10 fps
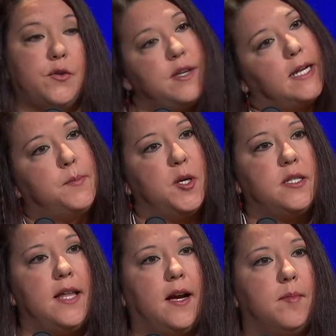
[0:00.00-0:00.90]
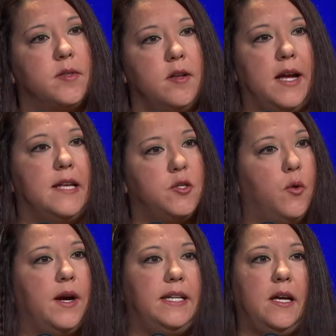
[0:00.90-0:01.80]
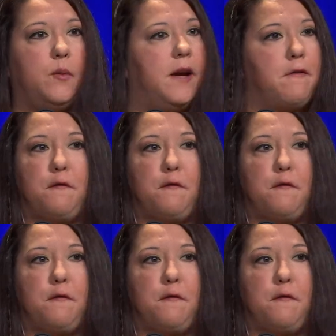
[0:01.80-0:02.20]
the next person that comes along has no idea whatever